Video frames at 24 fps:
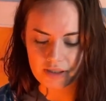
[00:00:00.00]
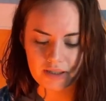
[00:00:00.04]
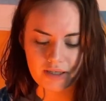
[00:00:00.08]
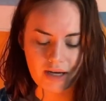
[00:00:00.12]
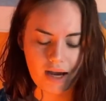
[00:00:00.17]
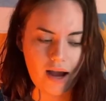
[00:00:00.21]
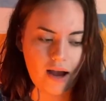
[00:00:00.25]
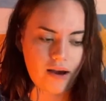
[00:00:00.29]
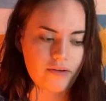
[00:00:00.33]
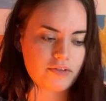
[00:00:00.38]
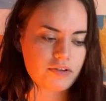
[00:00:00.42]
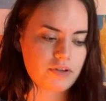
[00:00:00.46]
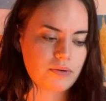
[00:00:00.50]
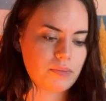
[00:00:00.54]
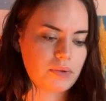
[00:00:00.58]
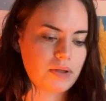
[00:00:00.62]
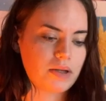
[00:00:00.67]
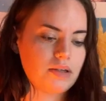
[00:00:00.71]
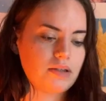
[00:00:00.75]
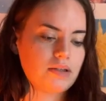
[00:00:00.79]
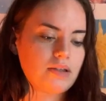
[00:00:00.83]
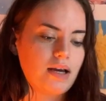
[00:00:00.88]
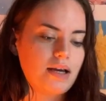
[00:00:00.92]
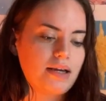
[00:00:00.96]
to have
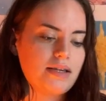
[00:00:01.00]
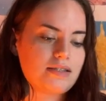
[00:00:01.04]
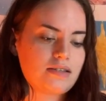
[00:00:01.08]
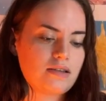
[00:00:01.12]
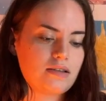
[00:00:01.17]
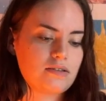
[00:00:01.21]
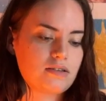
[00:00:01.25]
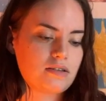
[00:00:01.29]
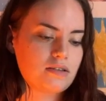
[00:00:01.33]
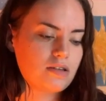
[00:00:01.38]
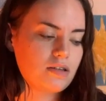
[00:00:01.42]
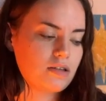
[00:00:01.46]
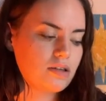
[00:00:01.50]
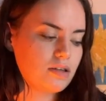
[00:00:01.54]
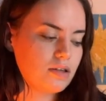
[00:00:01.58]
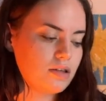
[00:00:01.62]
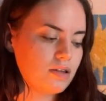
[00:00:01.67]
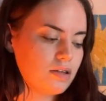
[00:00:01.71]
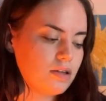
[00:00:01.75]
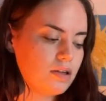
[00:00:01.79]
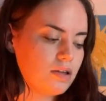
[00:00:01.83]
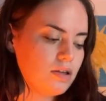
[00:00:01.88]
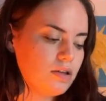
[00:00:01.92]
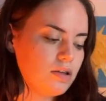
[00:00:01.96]
something that isn't
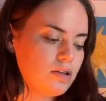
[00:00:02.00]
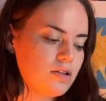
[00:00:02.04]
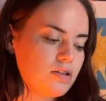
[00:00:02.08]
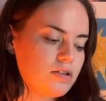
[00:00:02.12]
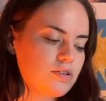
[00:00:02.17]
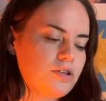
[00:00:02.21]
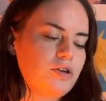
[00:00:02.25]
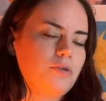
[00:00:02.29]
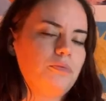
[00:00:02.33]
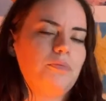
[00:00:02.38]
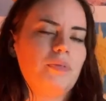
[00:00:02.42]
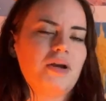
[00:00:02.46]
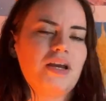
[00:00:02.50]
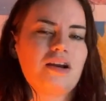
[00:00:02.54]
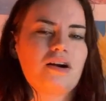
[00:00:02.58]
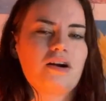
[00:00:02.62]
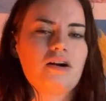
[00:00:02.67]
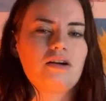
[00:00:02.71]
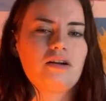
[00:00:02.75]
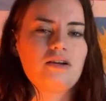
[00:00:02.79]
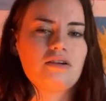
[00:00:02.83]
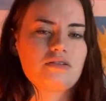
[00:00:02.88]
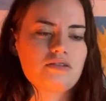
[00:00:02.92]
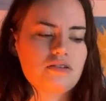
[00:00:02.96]
so big
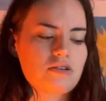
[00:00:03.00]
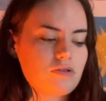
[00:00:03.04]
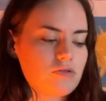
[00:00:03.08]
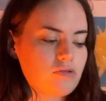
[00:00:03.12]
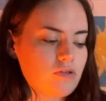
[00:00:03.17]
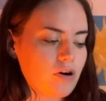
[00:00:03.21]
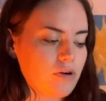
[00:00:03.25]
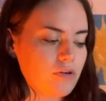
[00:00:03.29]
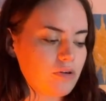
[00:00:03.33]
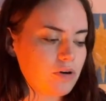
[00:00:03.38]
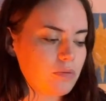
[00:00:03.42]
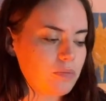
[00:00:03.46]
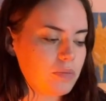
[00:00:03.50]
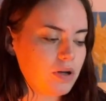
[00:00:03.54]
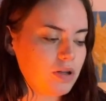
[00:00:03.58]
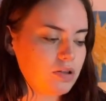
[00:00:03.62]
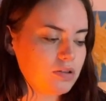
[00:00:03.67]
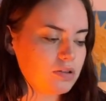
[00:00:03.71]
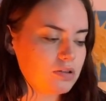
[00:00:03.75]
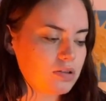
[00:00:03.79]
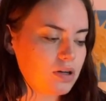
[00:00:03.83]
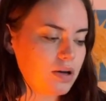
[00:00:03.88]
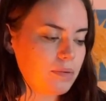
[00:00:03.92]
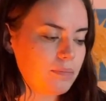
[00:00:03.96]
girl and so grown up all
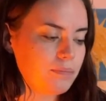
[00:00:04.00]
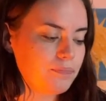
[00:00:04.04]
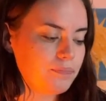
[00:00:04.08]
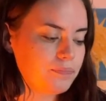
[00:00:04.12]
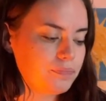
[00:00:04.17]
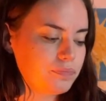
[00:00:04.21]
the time,